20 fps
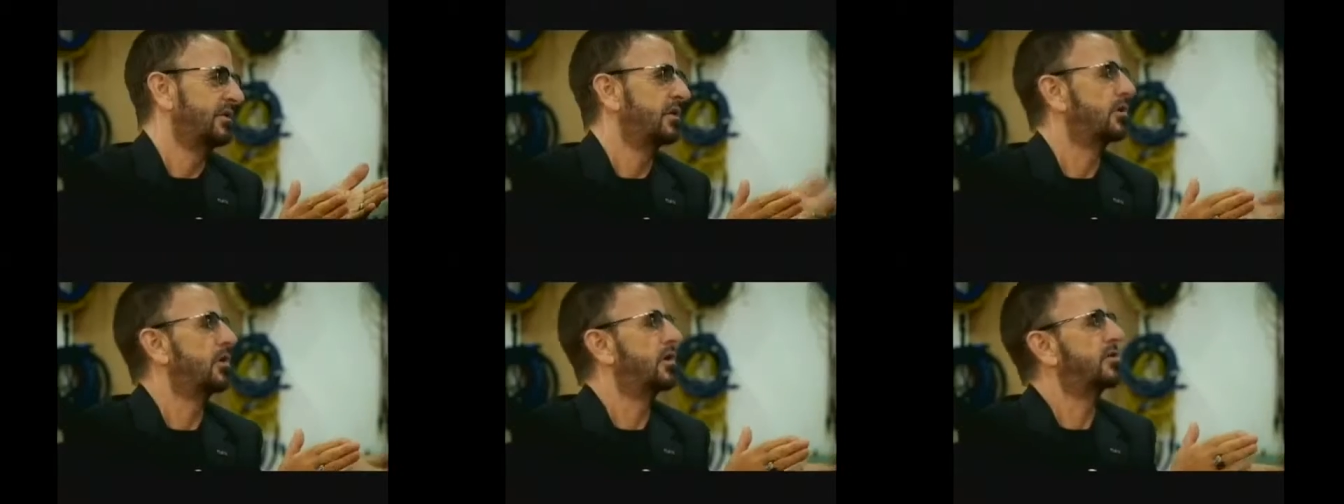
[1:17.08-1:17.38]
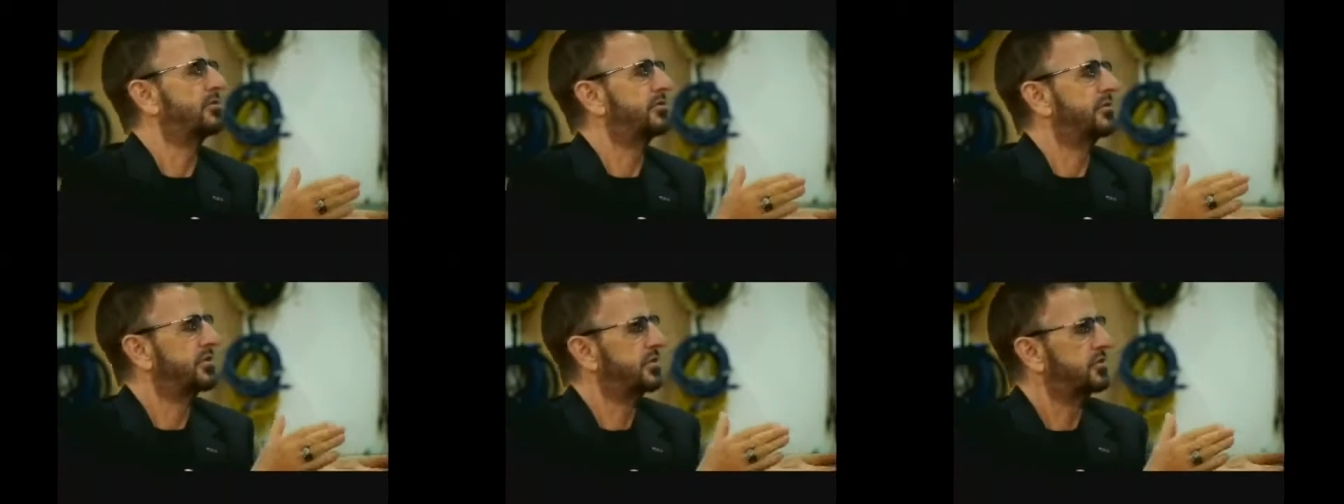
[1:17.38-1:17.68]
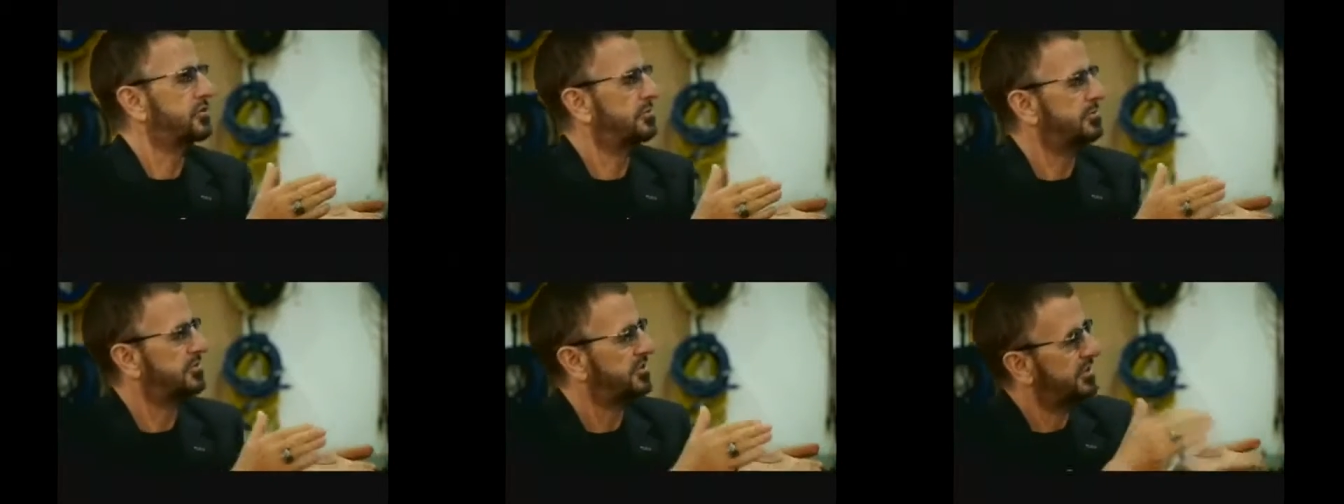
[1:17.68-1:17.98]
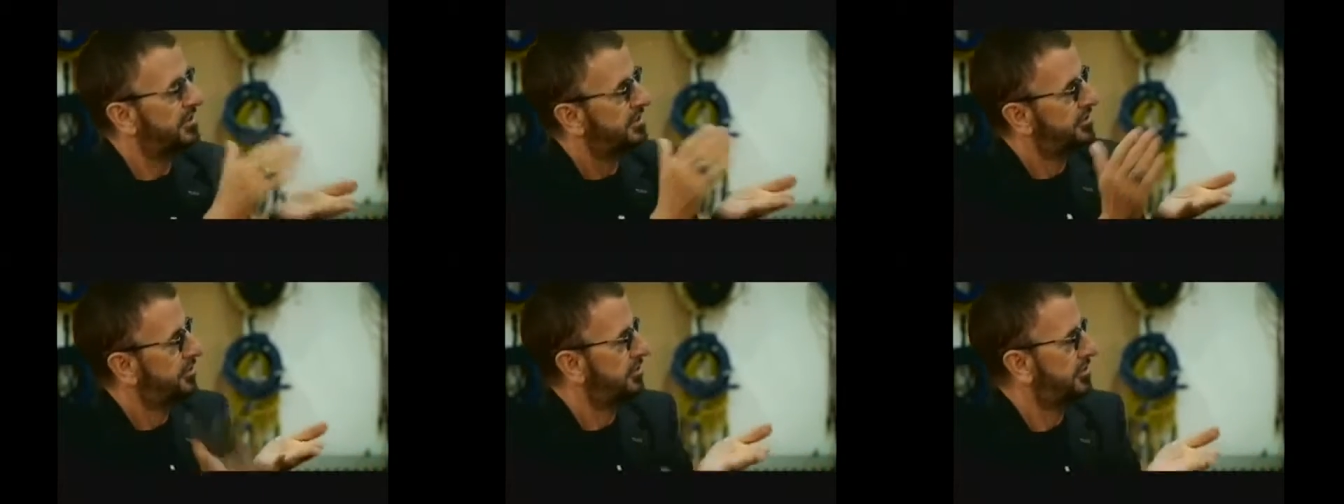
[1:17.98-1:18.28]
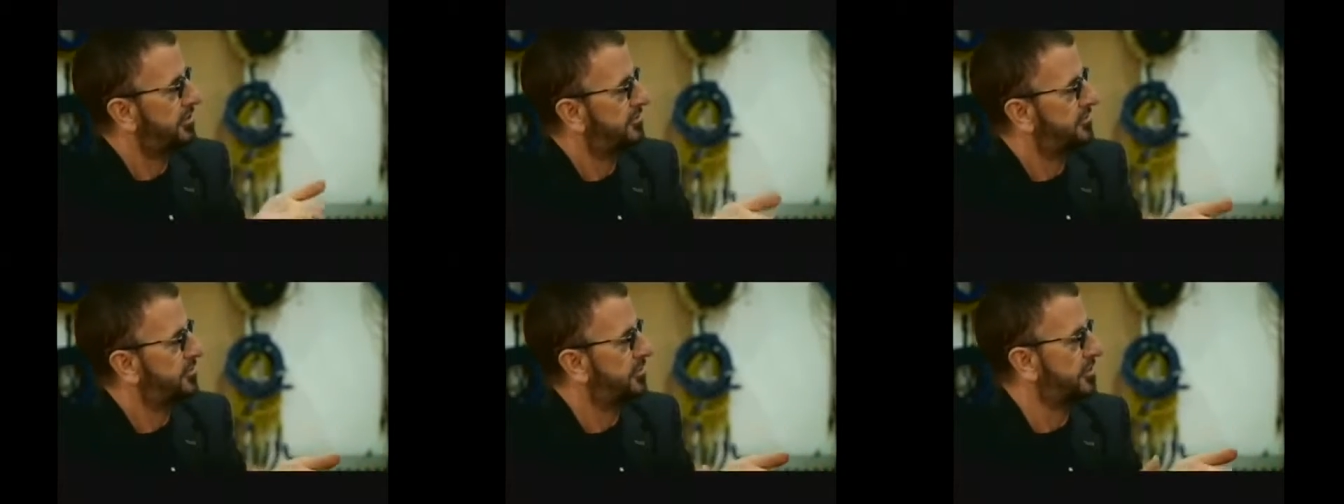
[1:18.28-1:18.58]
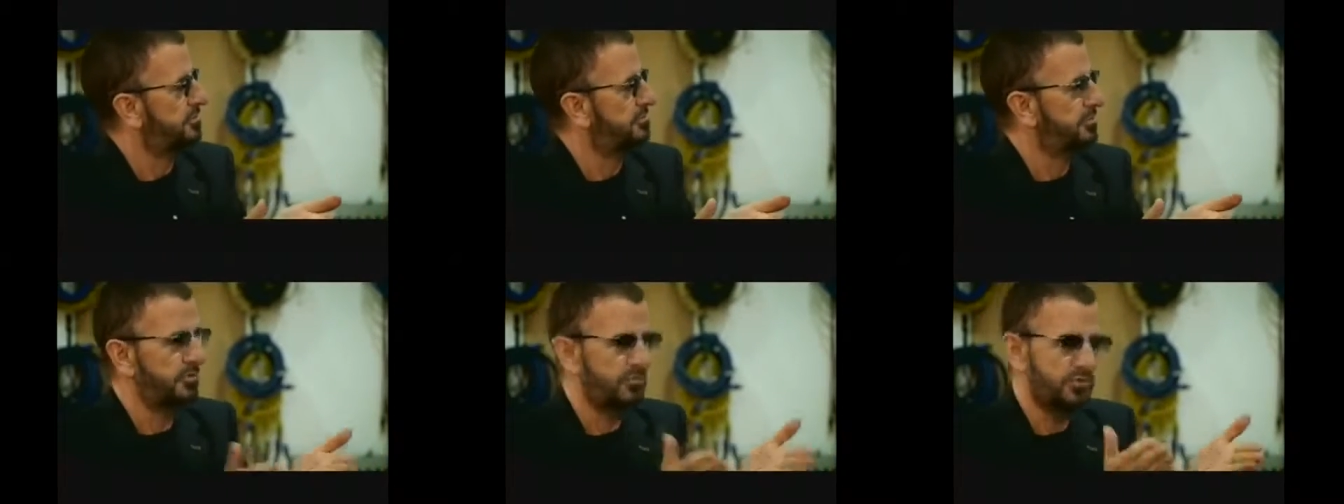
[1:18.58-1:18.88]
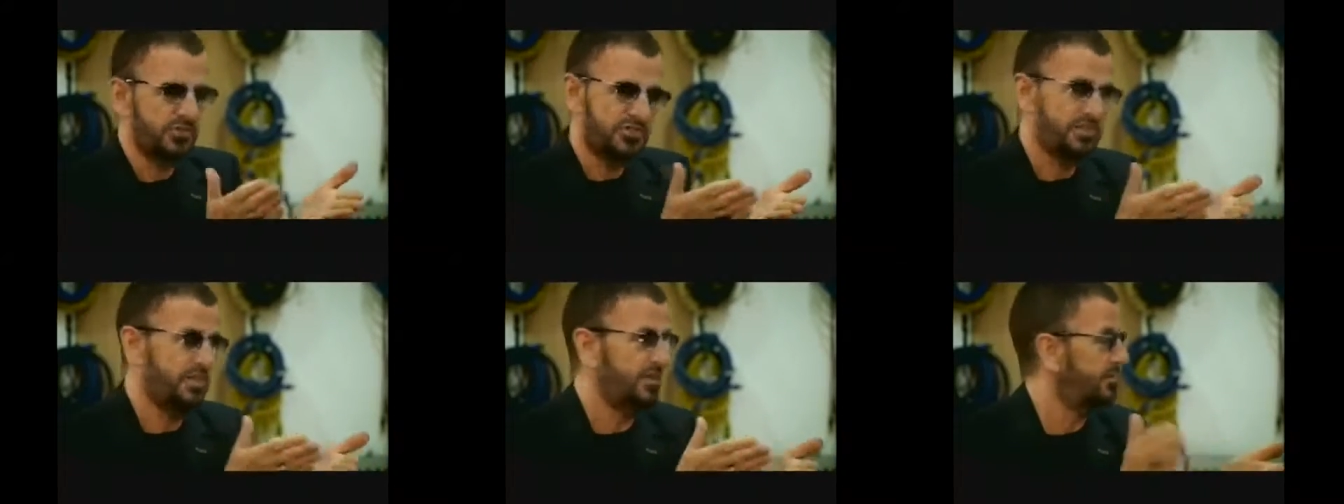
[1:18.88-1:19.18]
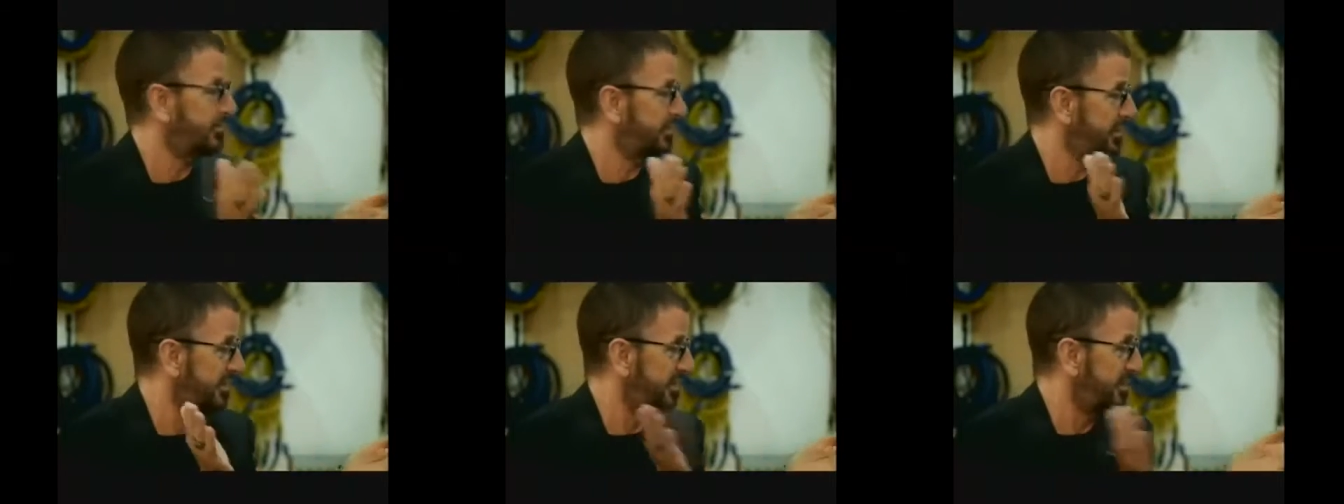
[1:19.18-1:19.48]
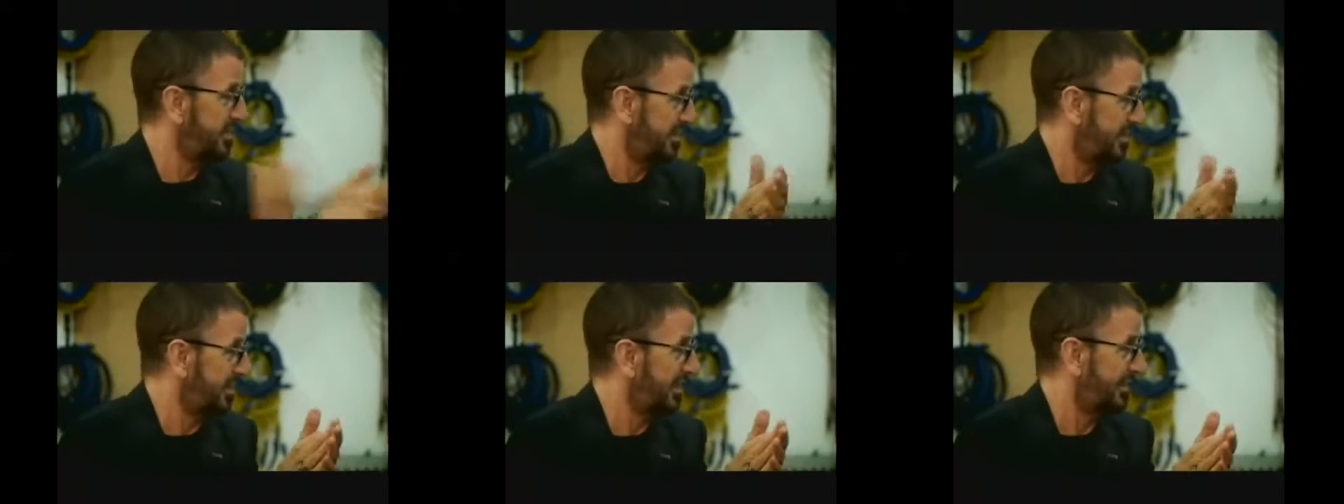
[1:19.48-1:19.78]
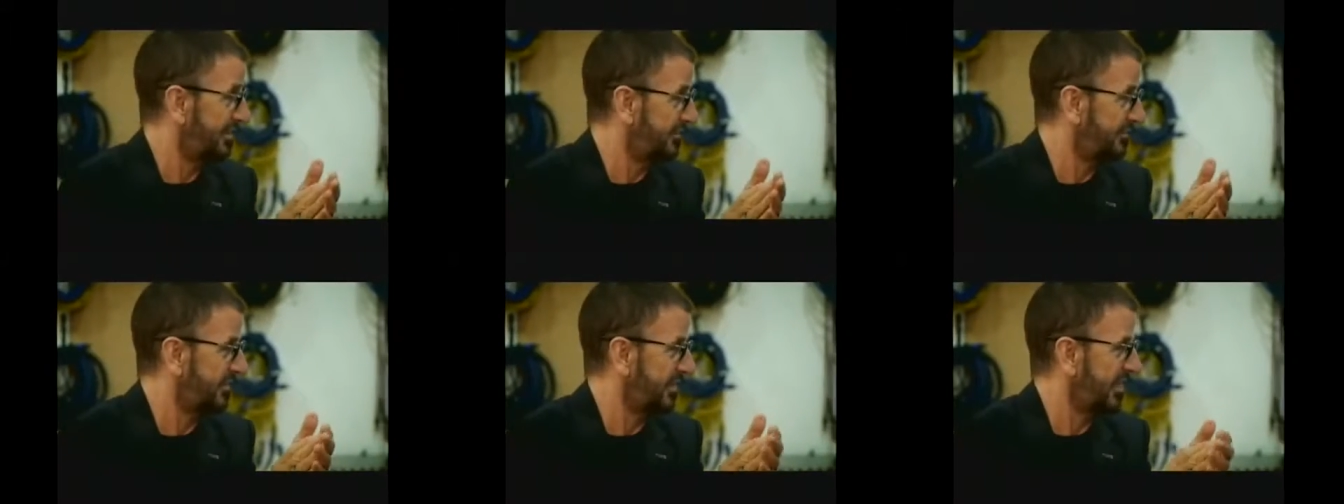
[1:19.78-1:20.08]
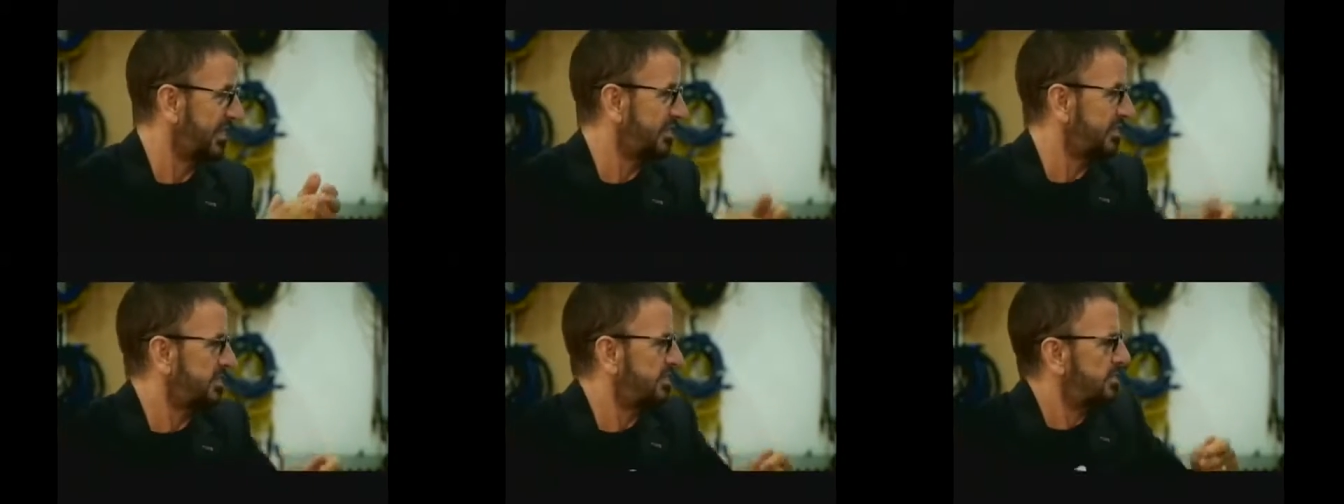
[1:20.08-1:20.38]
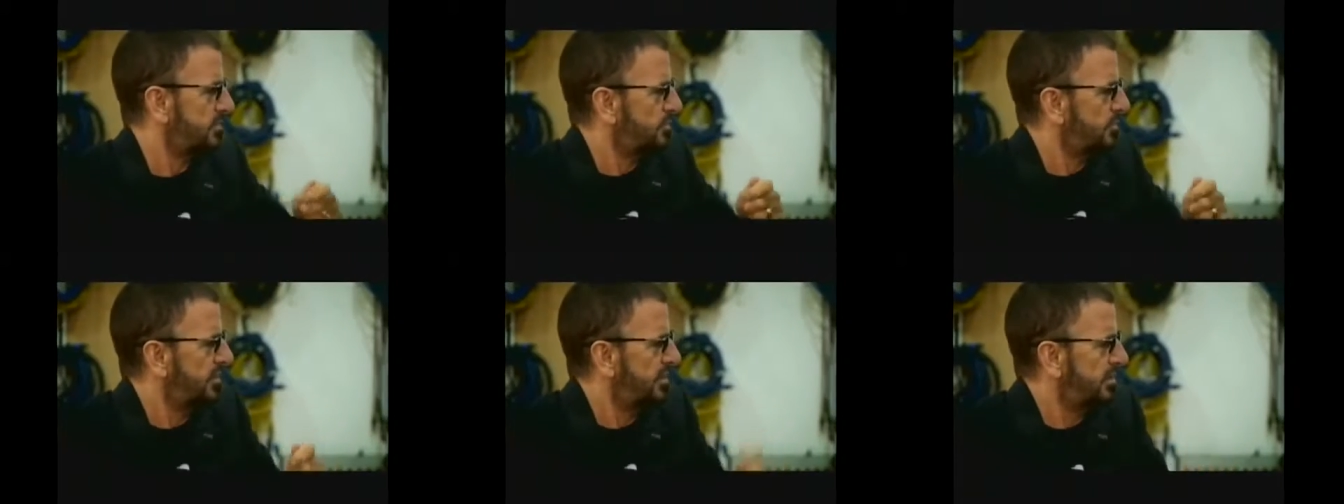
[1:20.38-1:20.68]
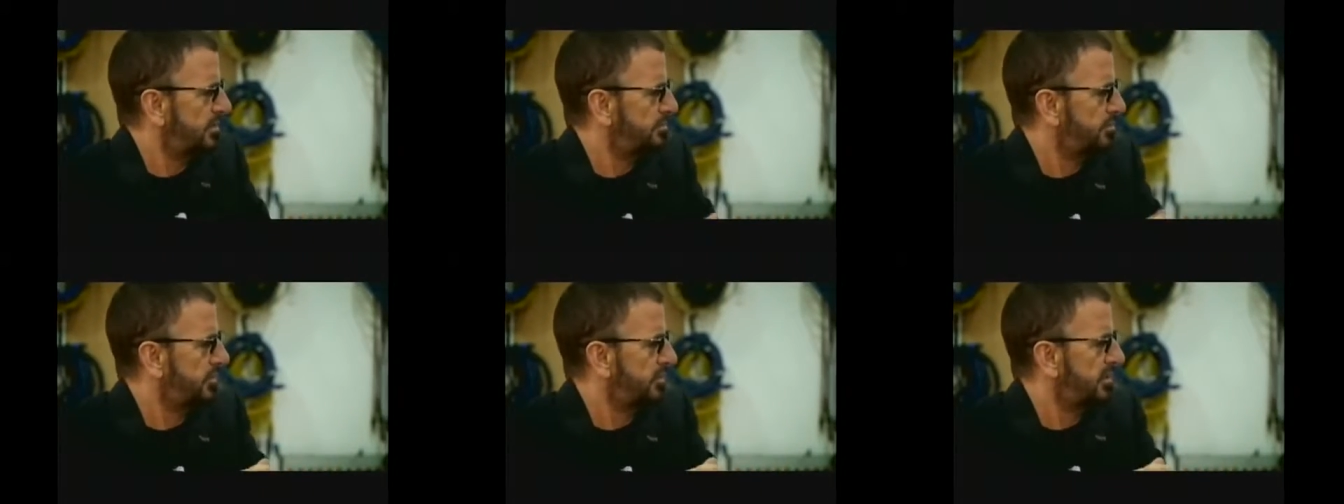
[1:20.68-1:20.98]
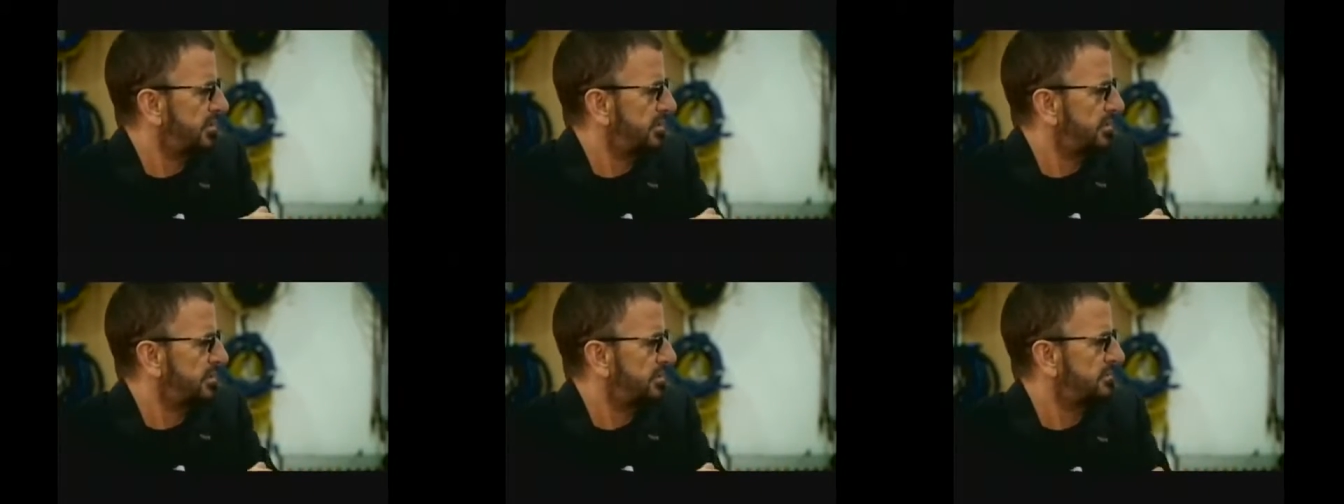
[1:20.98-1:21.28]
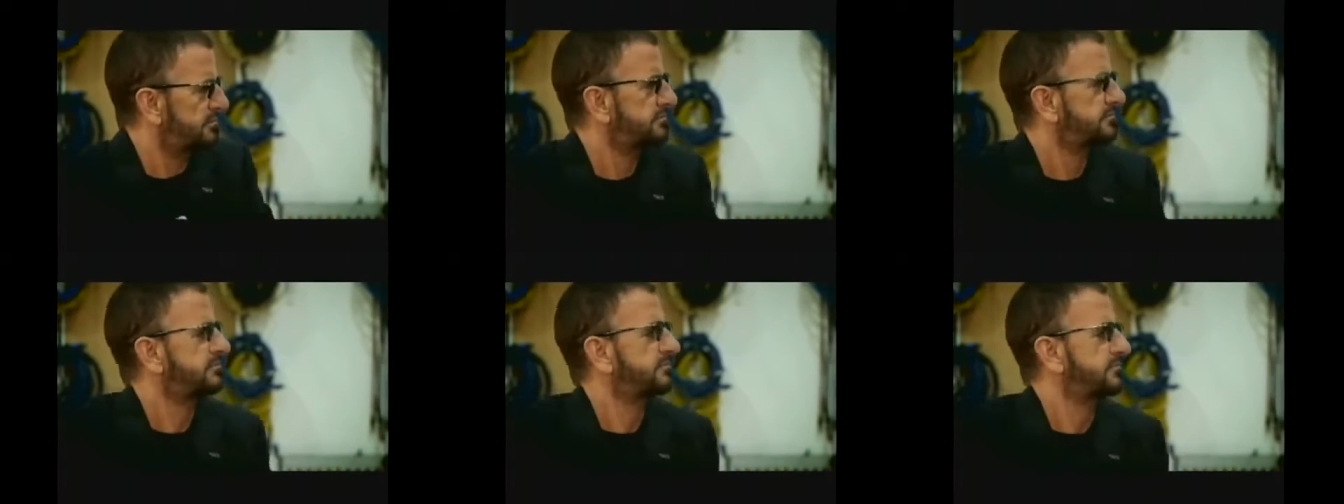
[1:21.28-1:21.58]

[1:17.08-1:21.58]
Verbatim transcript: where a lot of other drummers hit on the front, but we still only have that. It's where you put it.